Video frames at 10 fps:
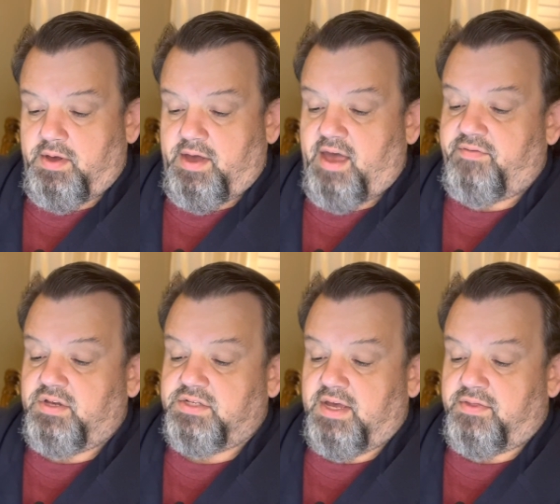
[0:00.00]
Having
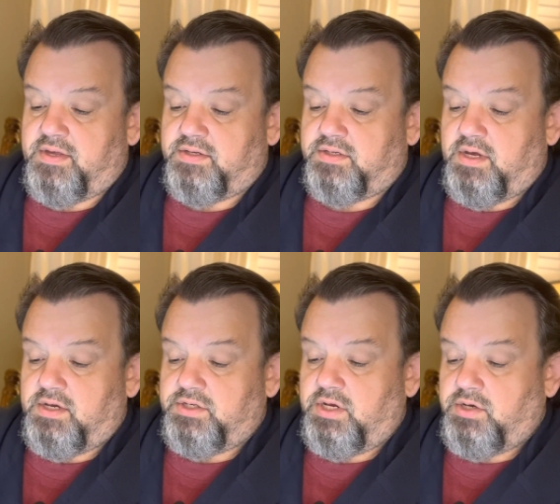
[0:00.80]
said this,
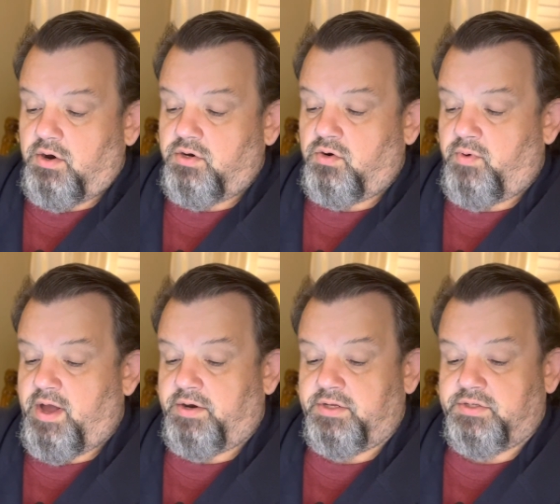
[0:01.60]
she turned
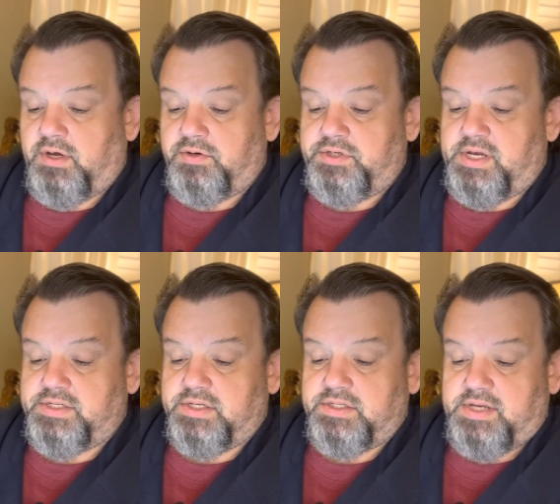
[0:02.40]
around and saw
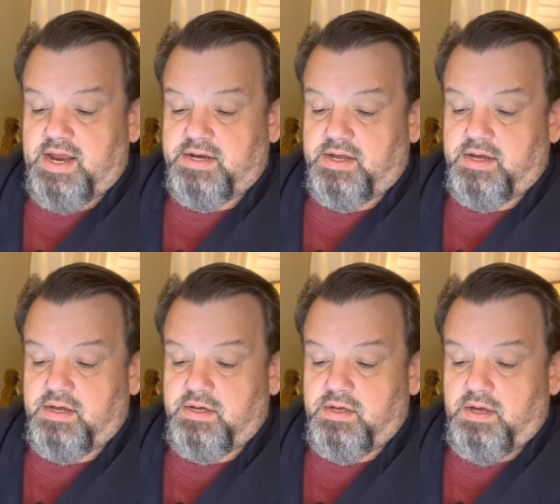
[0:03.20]
Jesus standing,
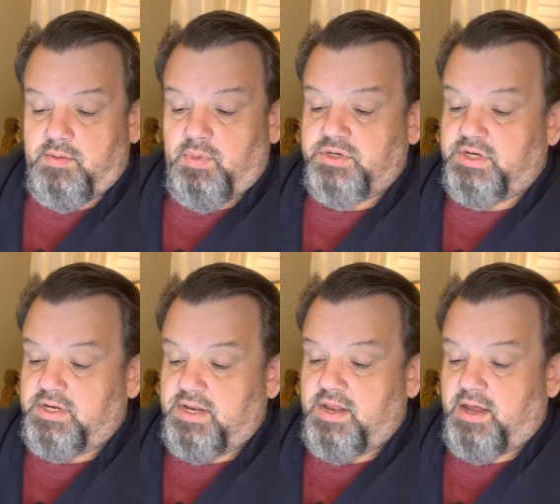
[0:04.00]
but she
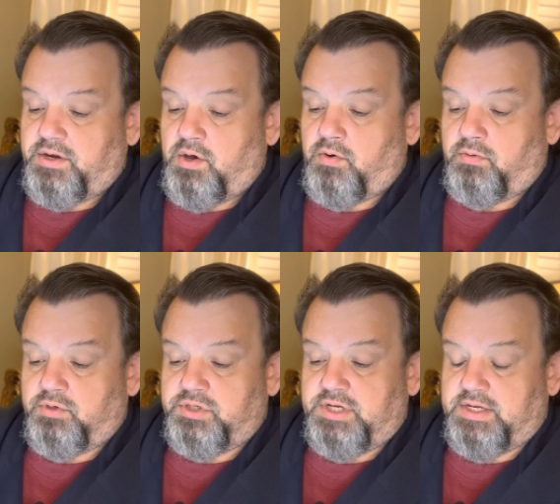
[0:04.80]
did not know it
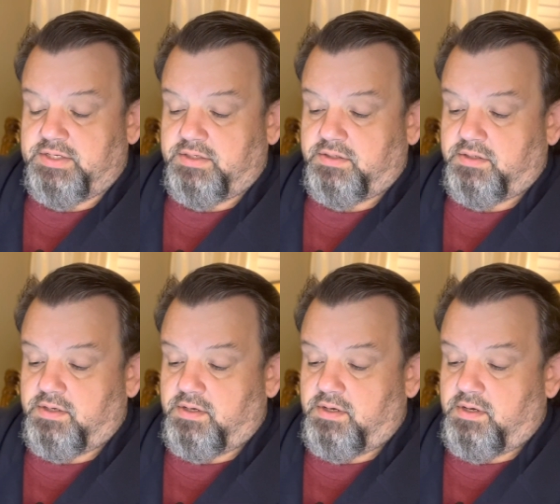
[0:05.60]
was Jesus.
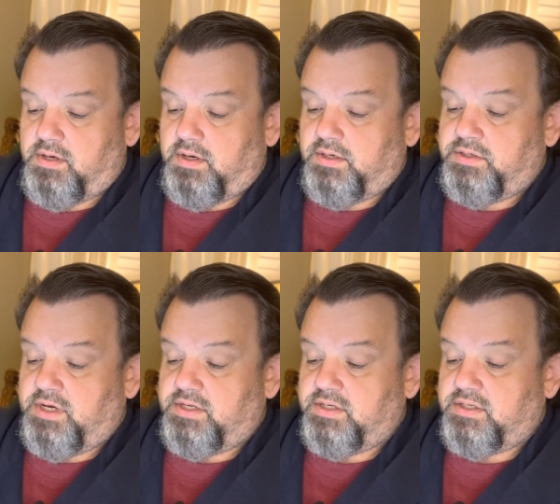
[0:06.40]

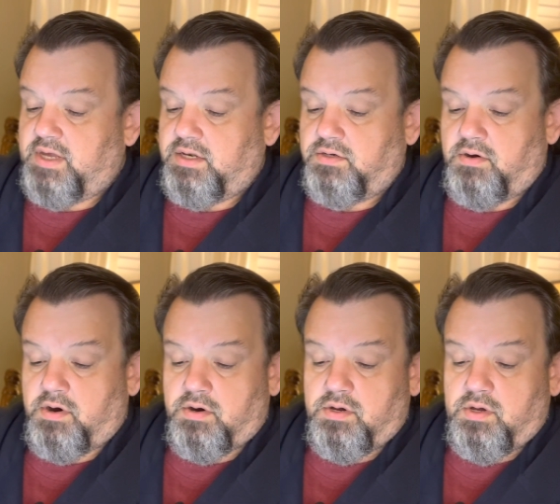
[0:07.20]
Jesus said to
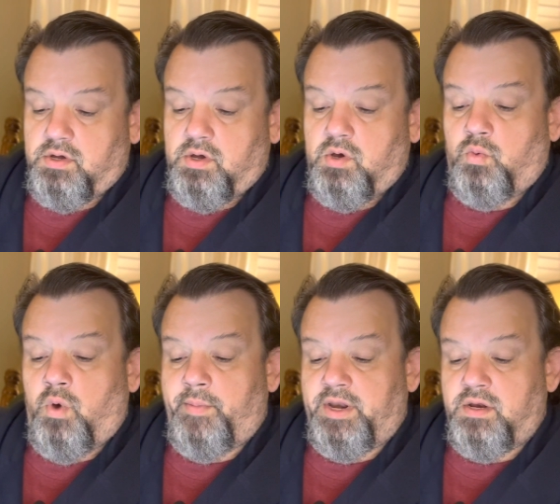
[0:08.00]
her,
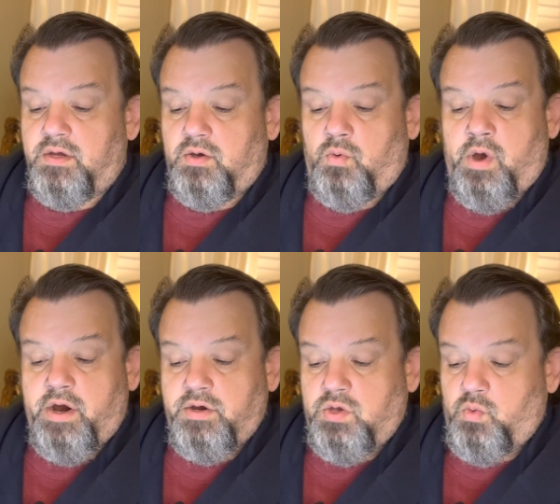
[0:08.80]
Woman, why
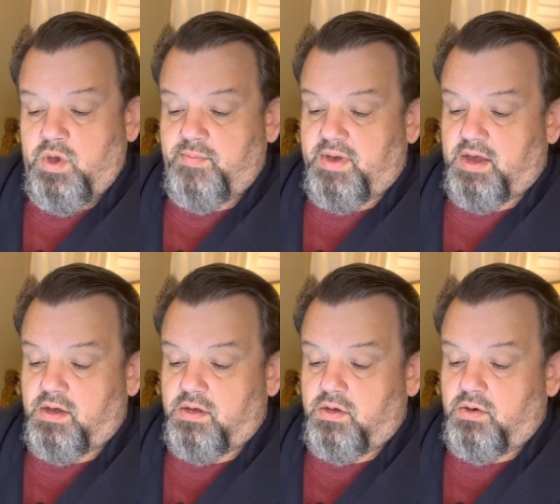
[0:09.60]
are you weeping?
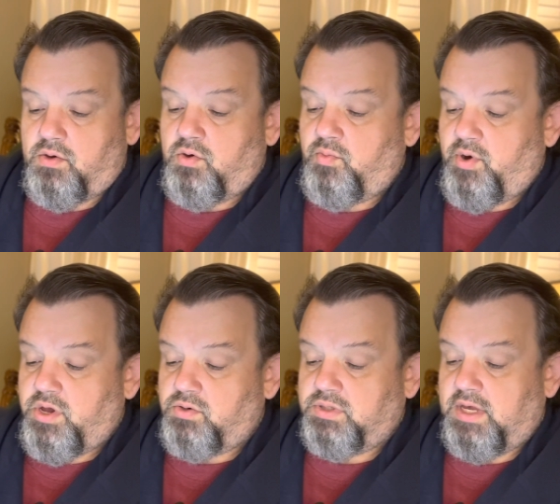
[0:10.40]
Whom are
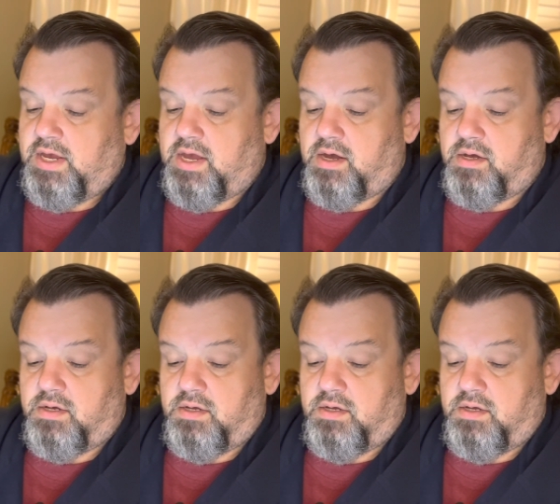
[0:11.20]
you seeking?